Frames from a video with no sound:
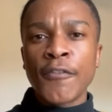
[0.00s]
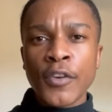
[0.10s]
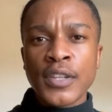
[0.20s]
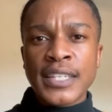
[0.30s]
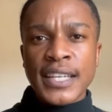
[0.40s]

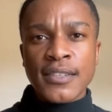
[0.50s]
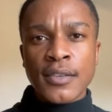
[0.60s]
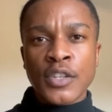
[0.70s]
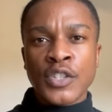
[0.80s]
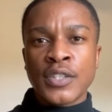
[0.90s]
Further
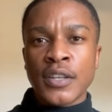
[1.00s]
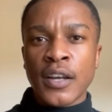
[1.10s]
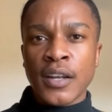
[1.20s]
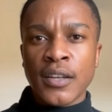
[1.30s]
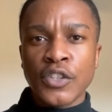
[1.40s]
tests
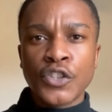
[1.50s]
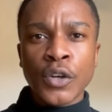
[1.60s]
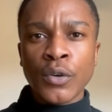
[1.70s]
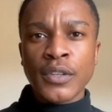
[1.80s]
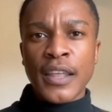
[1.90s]
uh,
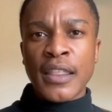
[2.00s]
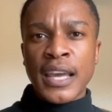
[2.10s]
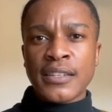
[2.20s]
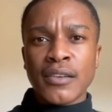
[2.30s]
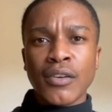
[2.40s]
showed
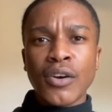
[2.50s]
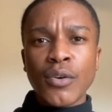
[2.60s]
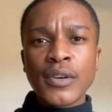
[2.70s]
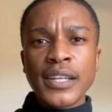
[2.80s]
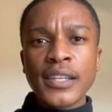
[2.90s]
that
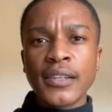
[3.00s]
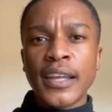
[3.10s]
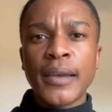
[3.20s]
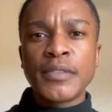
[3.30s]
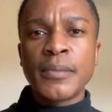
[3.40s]
only
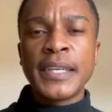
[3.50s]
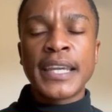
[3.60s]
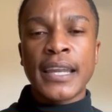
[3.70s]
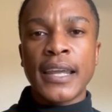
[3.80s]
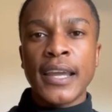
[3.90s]

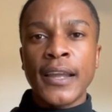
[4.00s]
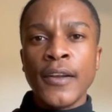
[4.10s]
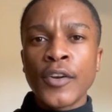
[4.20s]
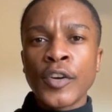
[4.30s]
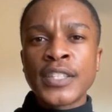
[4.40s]
NTB-CAN A
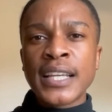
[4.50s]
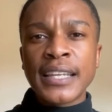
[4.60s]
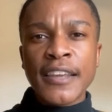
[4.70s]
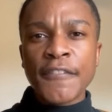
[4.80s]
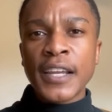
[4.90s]
could
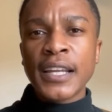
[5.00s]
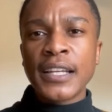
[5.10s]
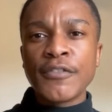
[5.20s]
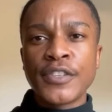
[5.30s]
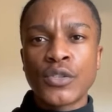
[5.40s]

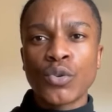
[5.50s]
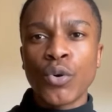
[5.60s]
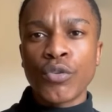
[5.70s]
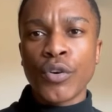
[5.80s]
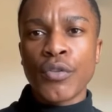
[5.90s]
significantly
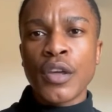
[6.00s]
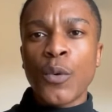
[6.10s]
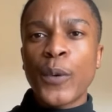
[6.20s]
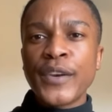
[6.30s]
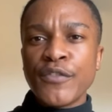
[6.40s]
restore growth
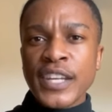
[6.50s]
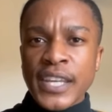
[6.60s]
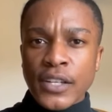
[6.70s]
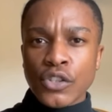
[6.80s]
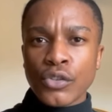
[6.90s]
when
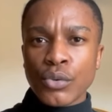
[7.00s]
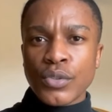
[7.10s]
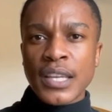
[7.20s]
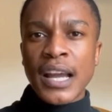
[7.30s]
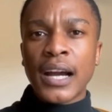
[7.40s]

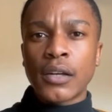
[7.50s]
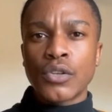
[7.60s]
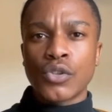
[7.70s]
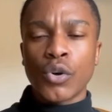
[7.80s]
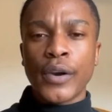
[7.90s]
reintroduced,
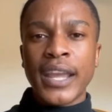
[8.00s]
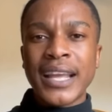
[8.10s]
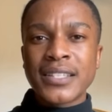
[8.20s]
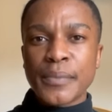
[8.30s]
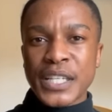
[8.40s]
underscoring
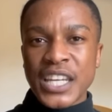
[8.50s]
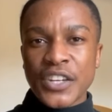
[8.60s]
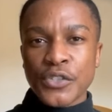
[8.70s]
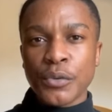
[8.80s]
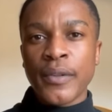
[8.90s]
its
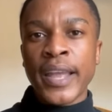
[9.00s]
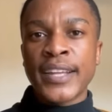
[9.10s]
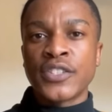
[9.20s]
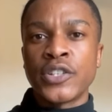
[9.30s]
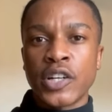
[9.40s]
potential
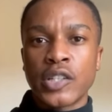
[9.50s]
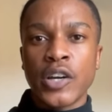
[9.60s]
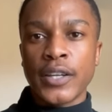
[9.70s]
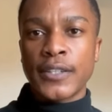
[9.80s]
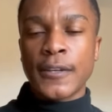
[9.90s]
as a drug
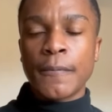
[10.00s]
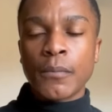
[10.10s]
target.